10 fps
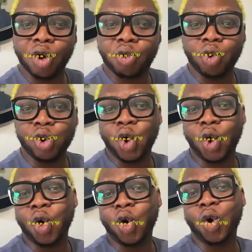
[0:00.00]

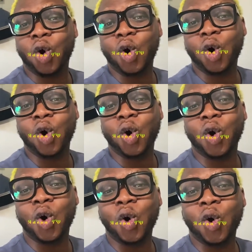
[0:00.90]

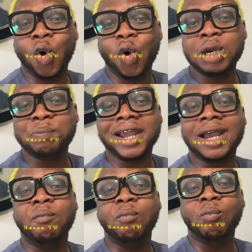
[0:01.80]
kulo ni pa ya
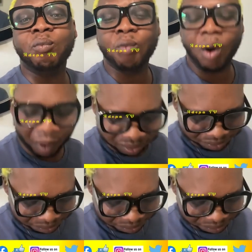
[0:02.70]
mobo